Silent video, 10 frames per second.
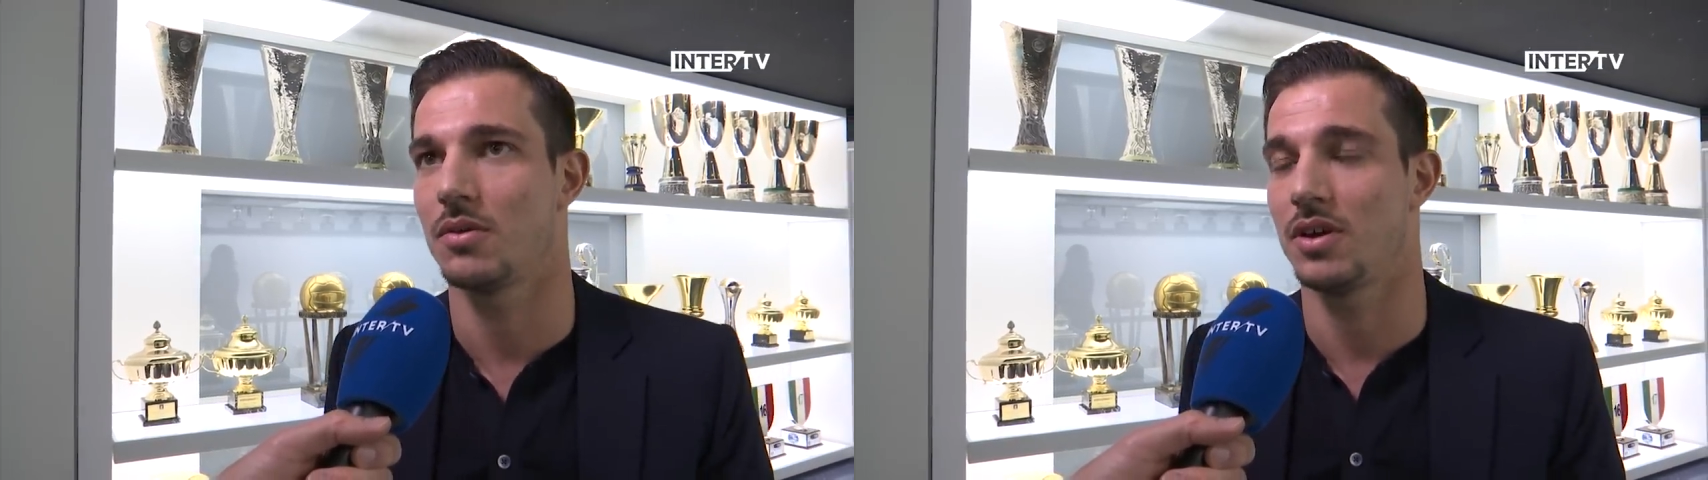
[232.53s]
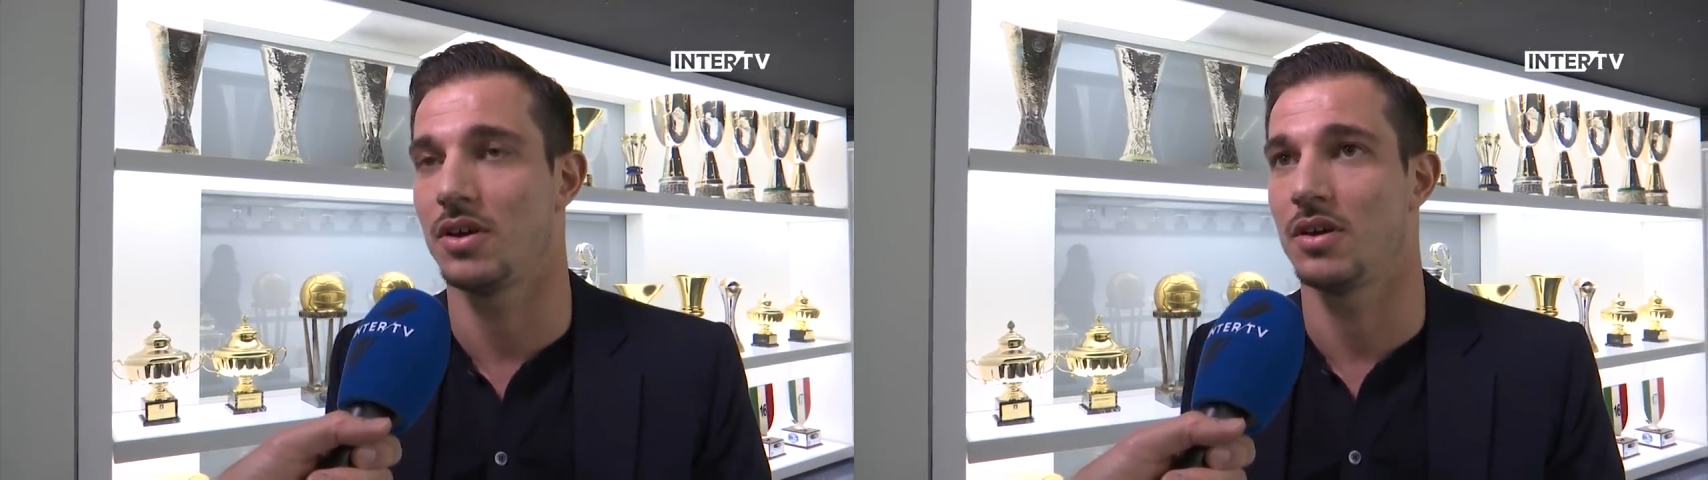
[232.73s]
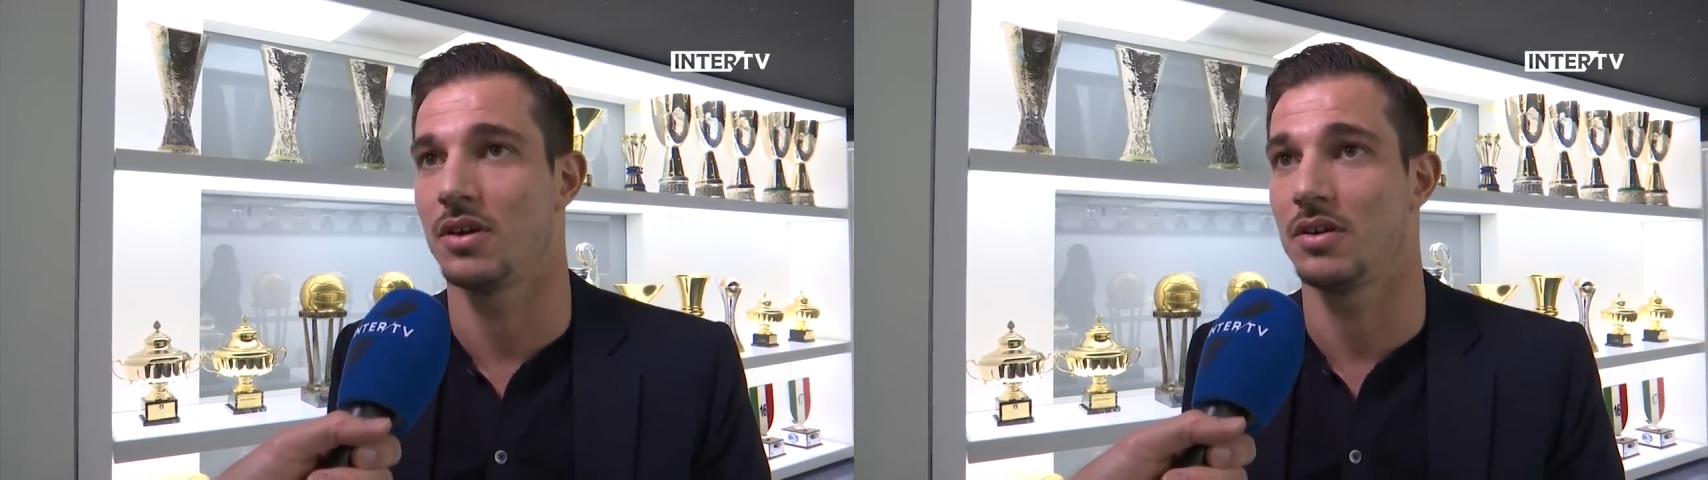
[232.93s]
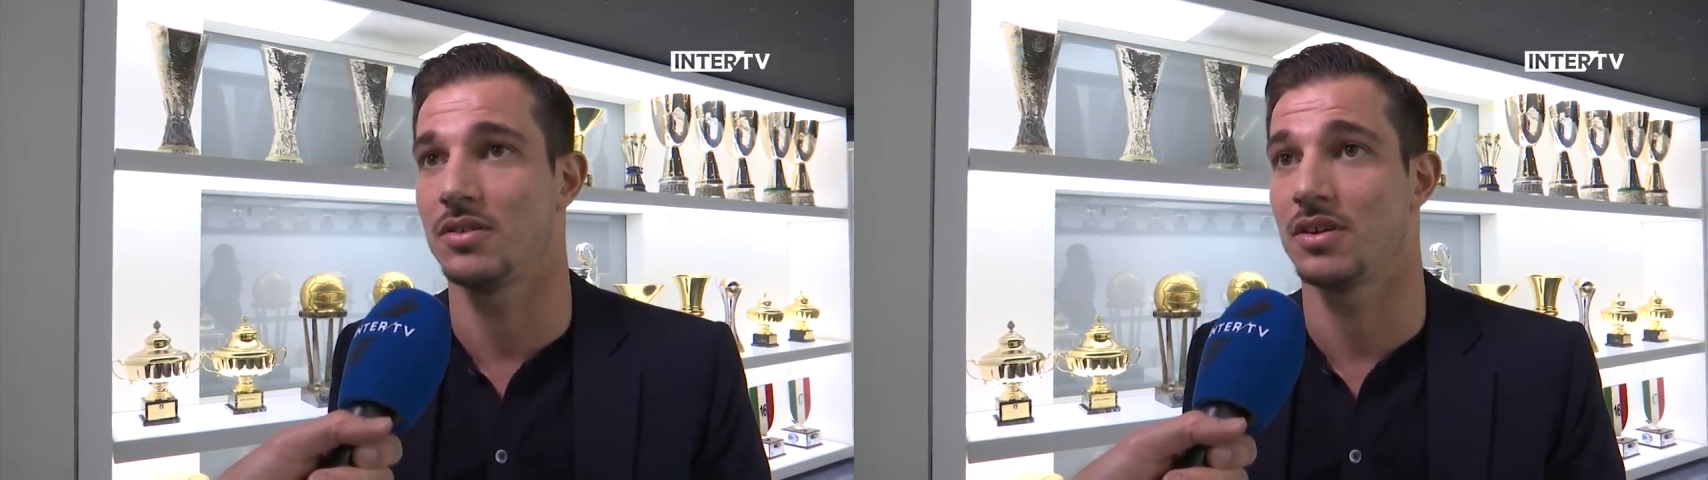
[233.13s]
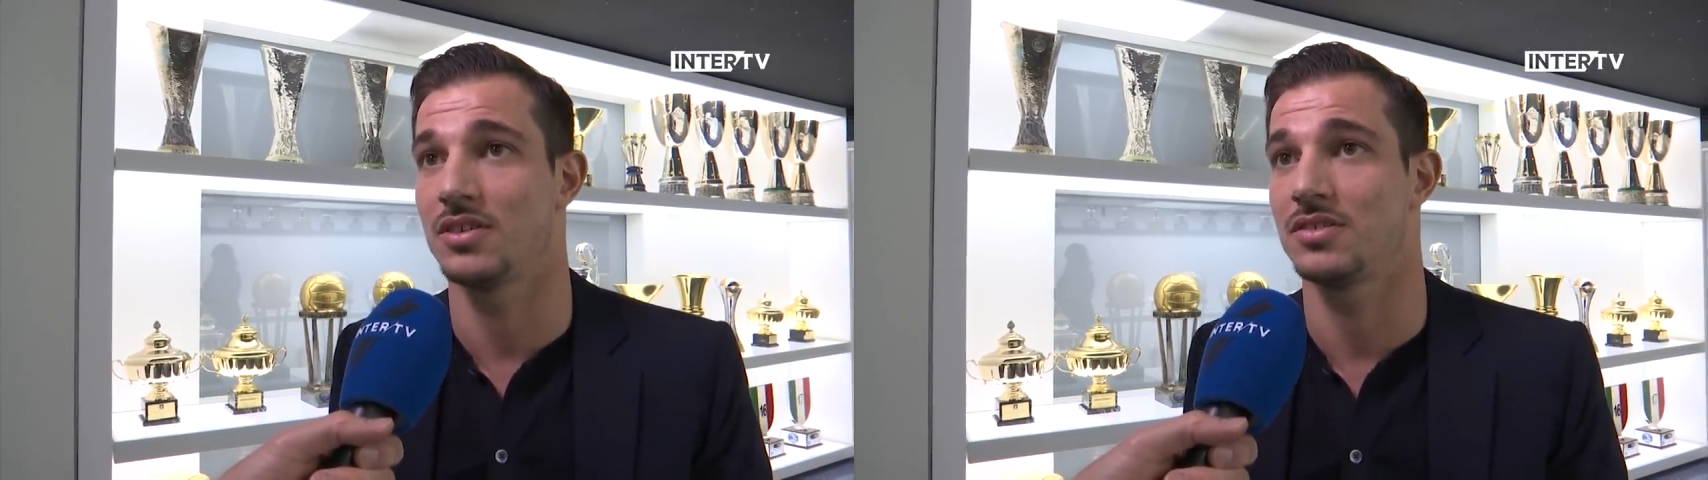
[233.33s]
Uh,
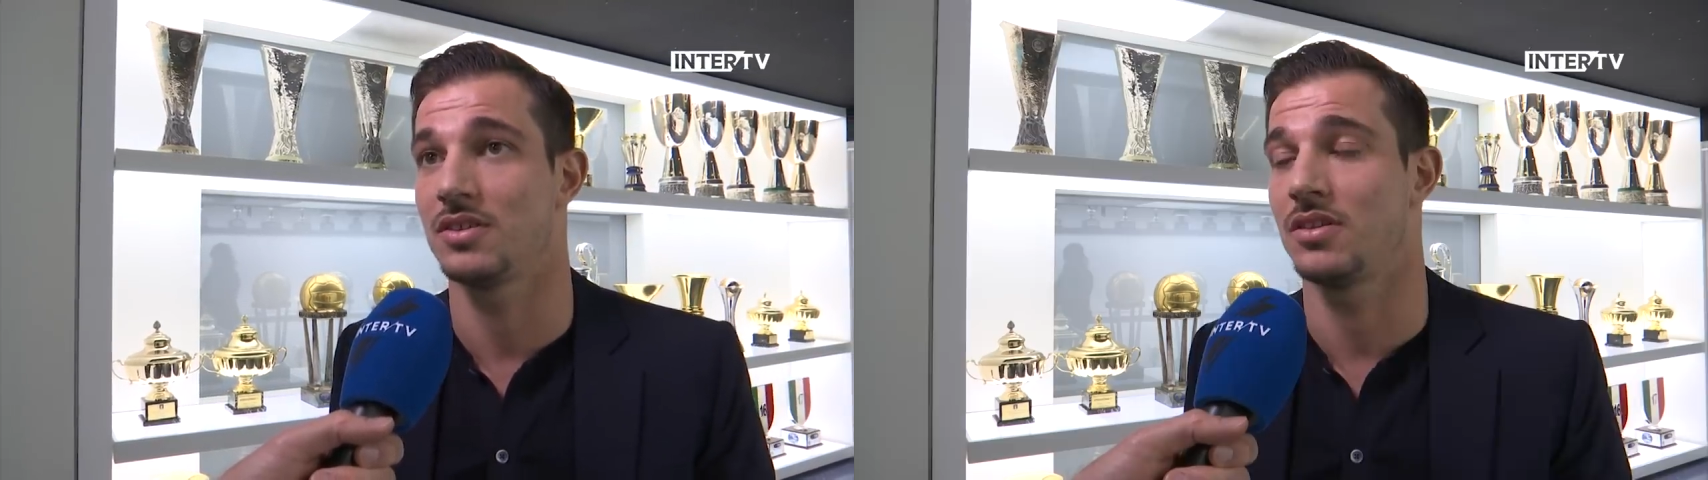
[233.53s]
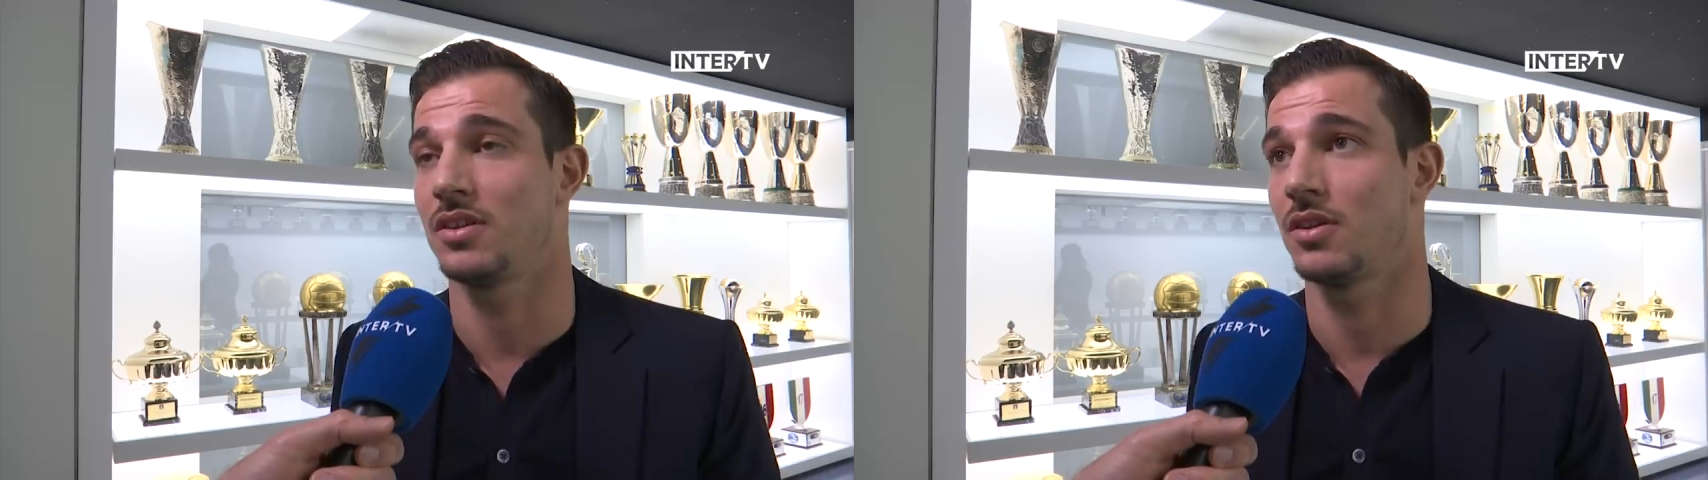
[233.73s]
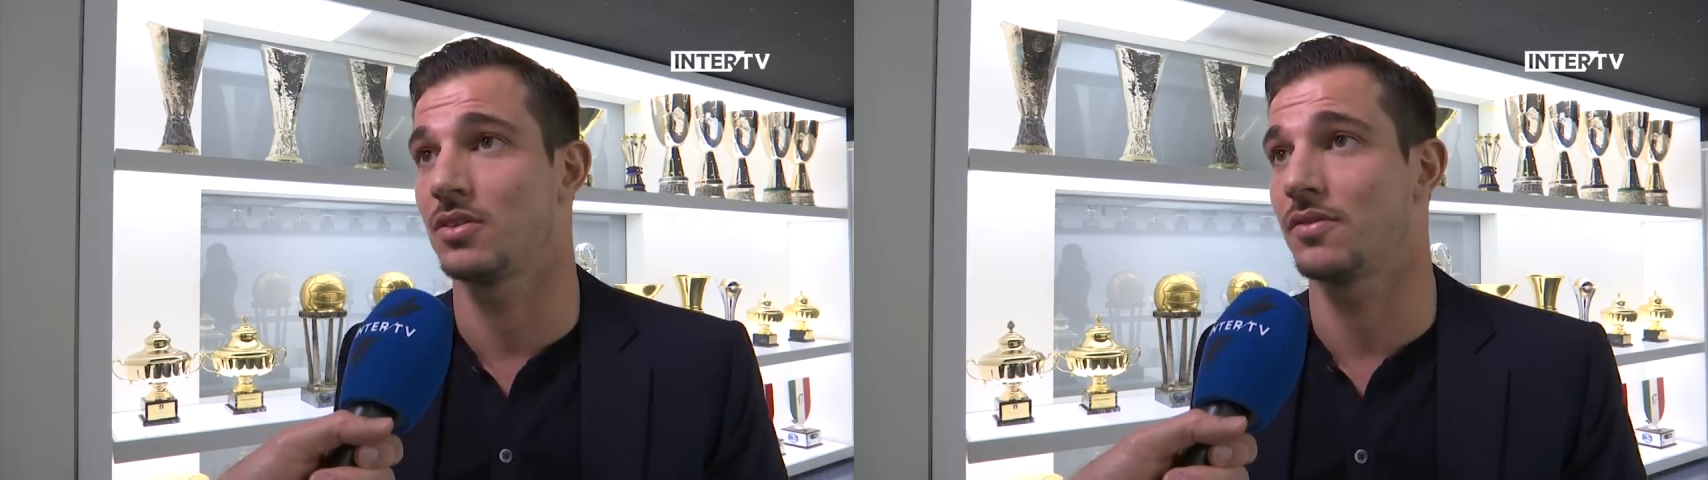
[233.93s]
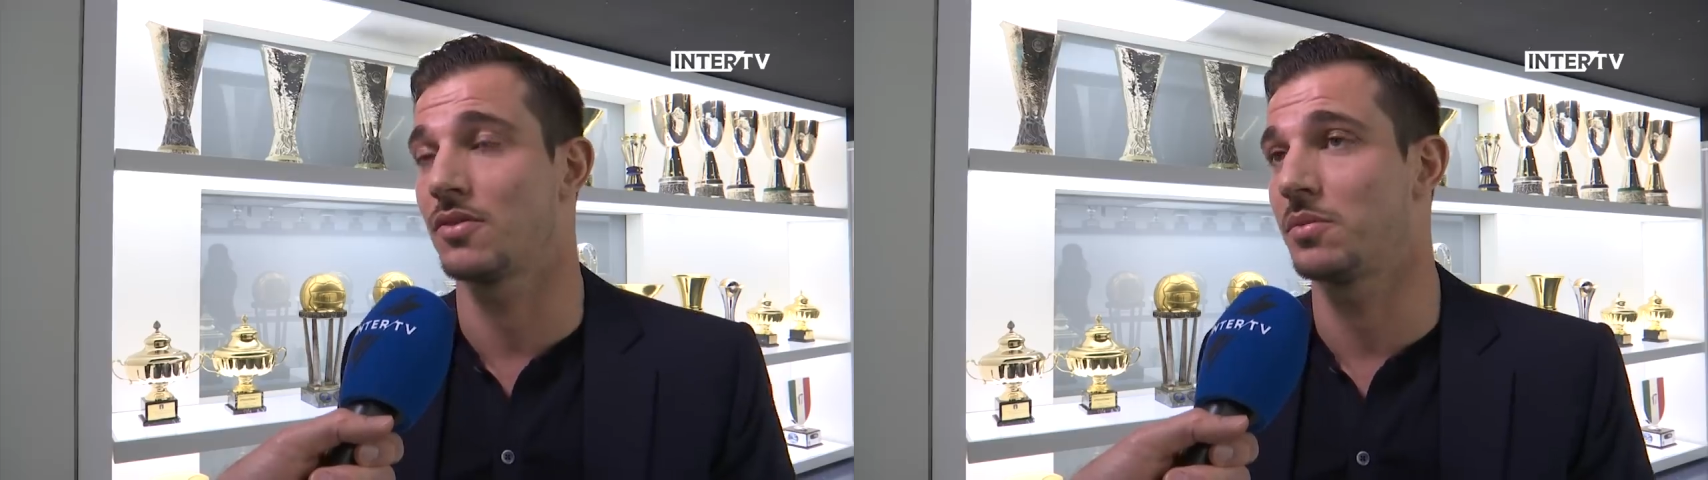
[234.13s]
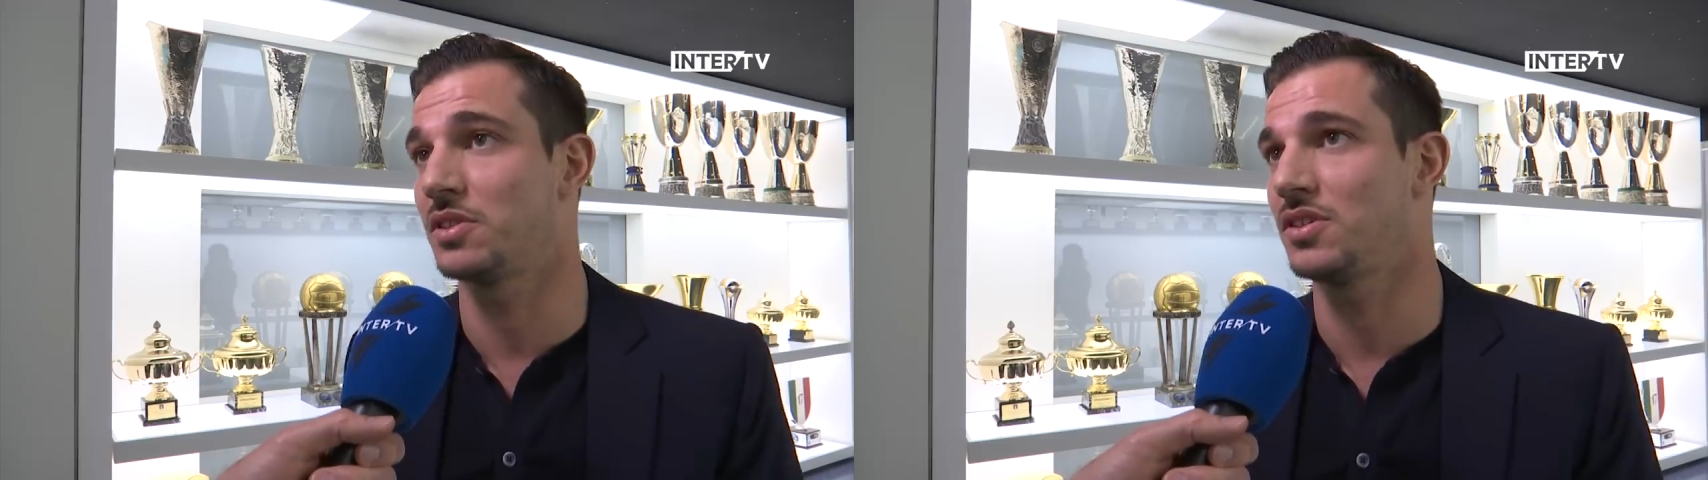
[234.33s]
Inter is still in a lot of
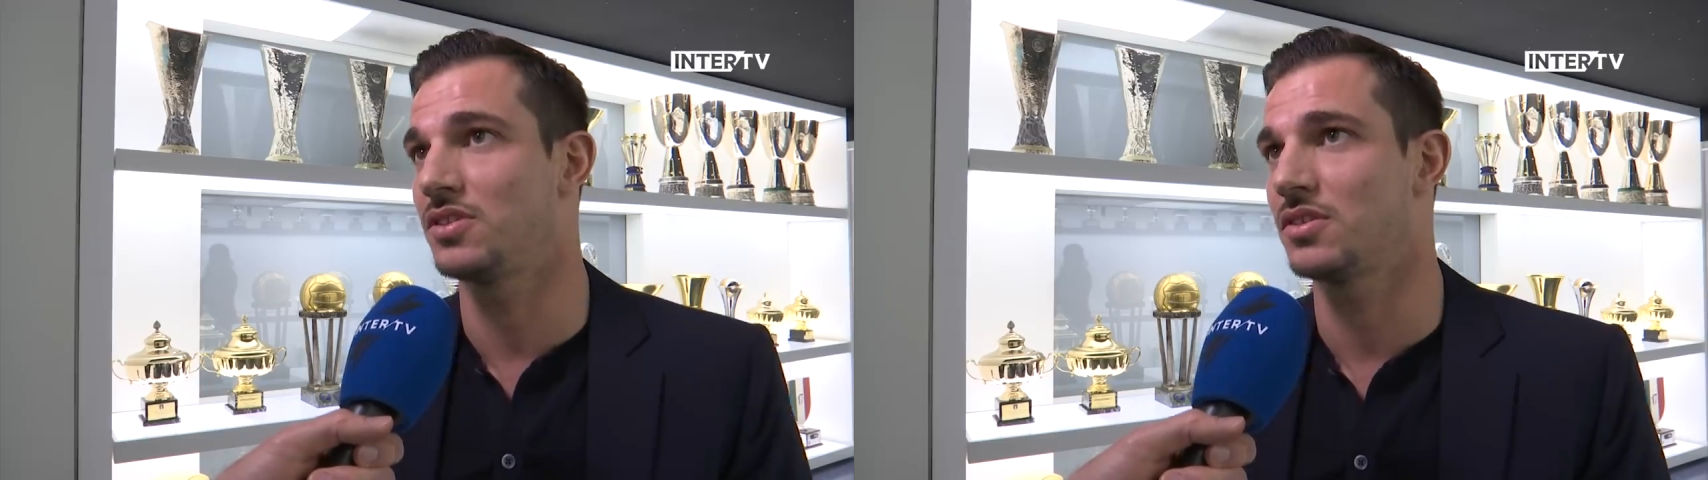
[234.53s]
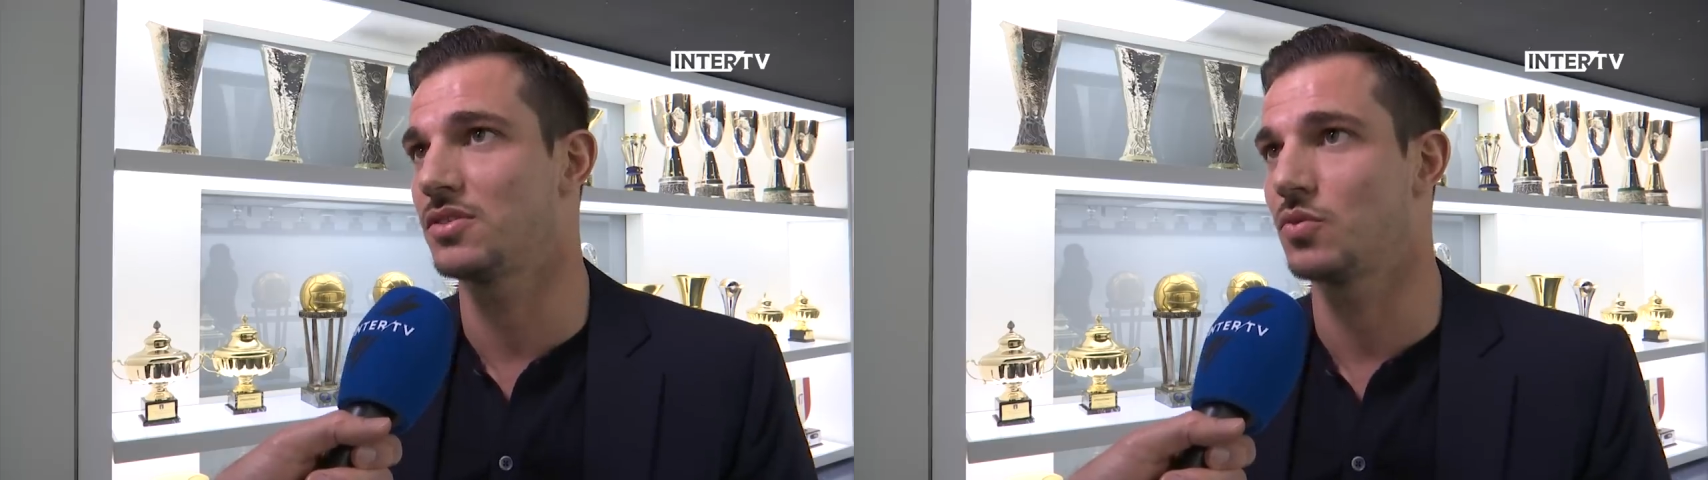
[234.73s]
competitions,